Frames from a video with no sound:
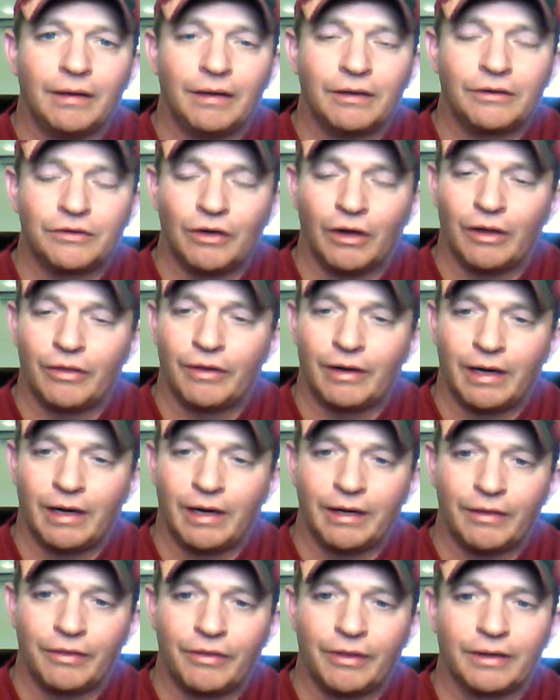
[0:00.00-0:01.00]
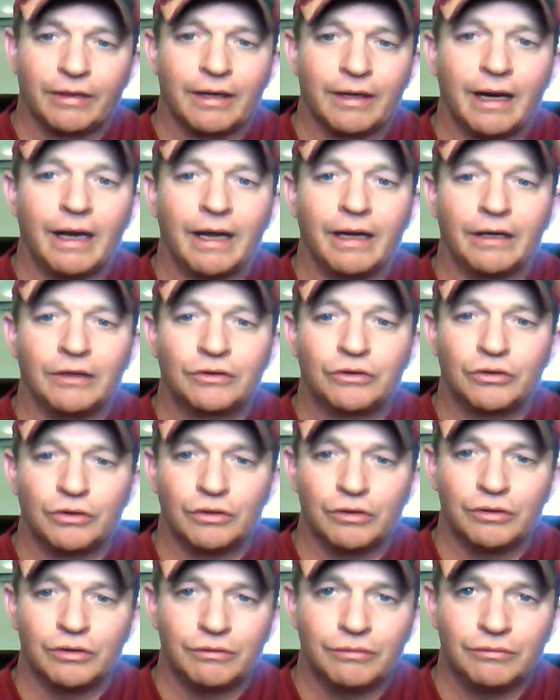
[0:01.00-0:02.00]
it's not that I didn't think that I
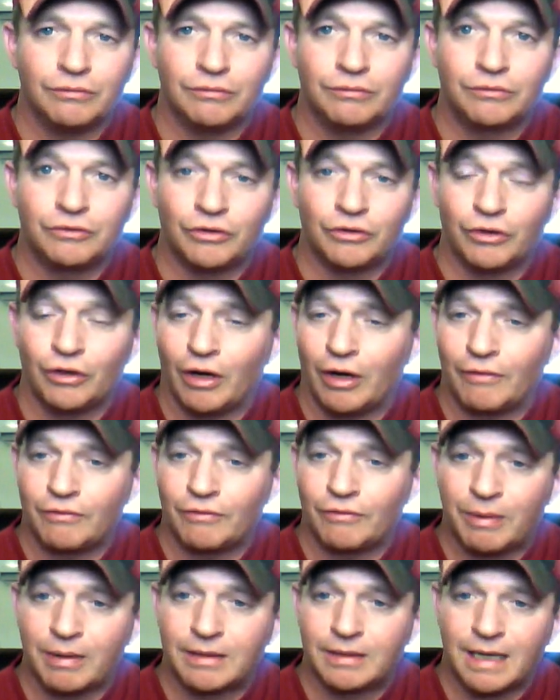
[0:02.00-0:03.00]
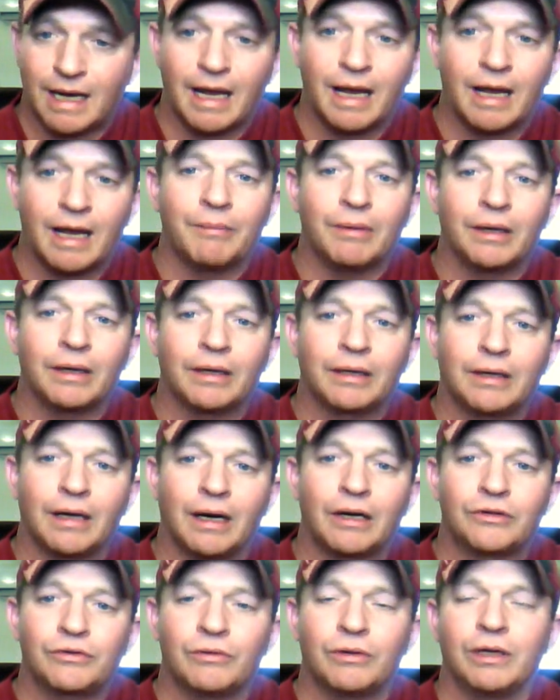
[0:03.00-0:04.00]
should should not have spent time
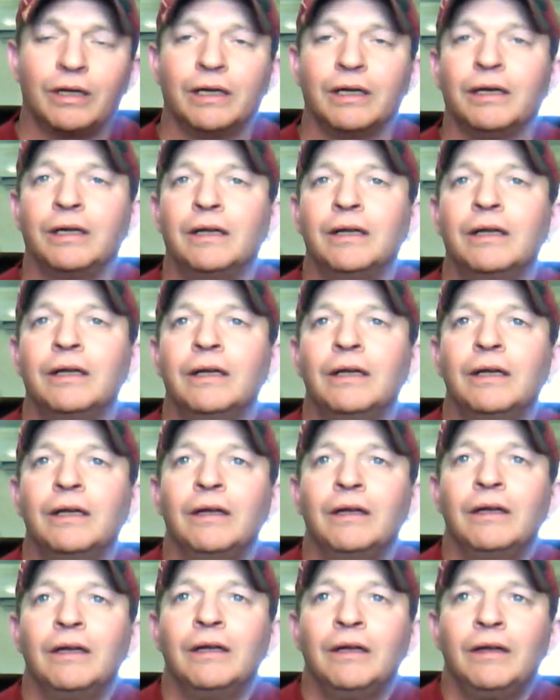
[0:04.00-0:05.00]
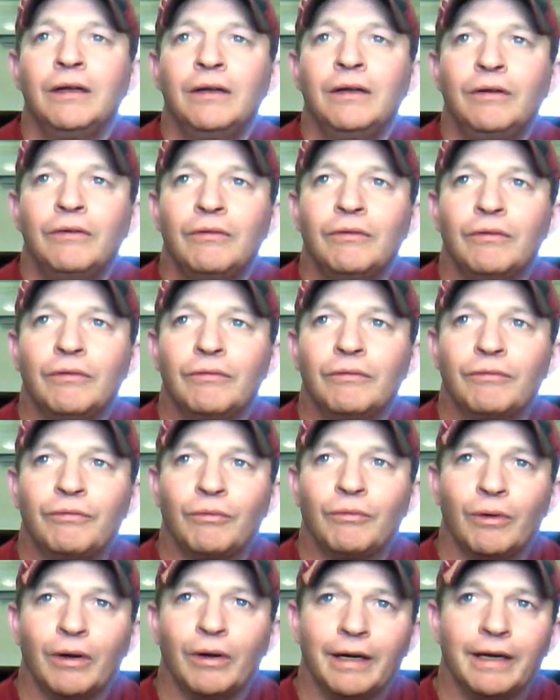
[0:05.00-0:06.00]
incarcerated
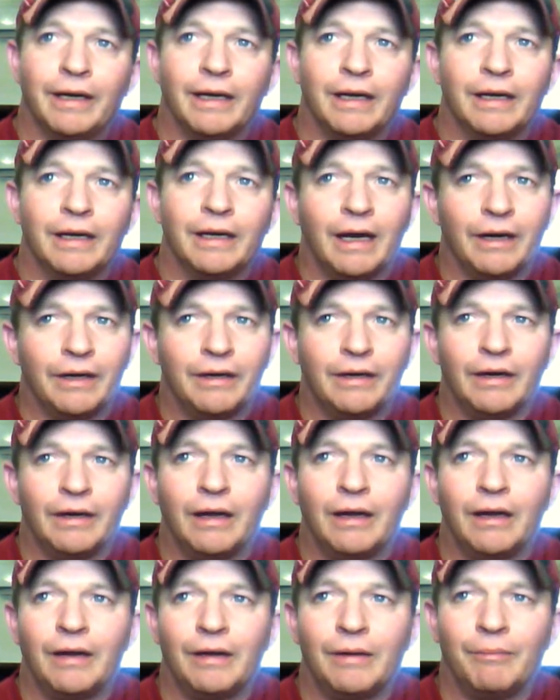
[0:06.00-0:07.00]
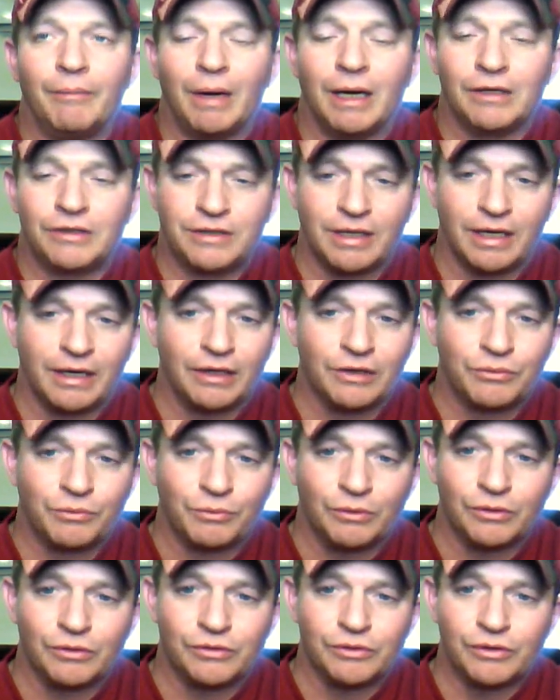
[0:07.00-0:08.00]
for what I did. I my sentence
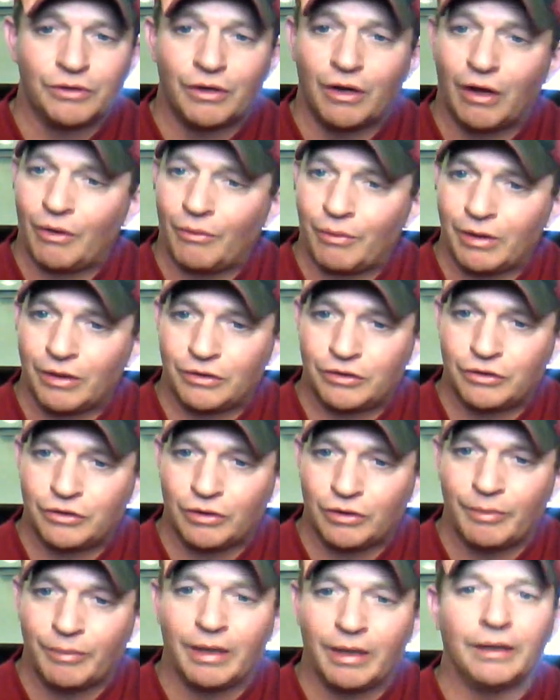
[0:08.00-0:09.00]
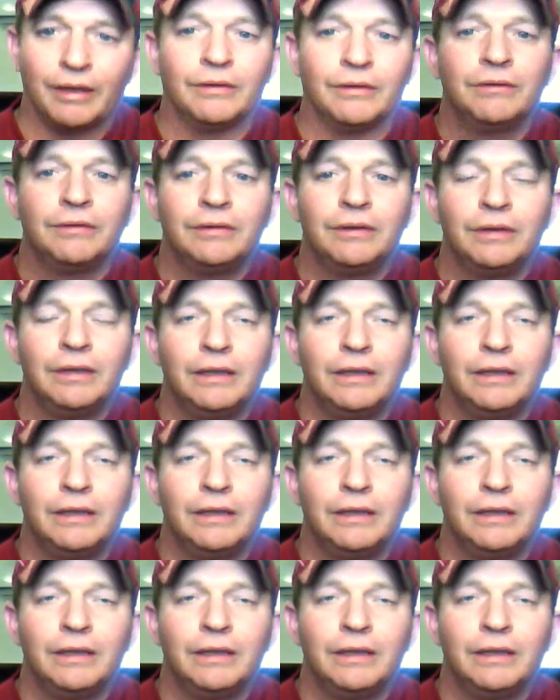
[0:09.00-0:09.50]
was not what it should have been,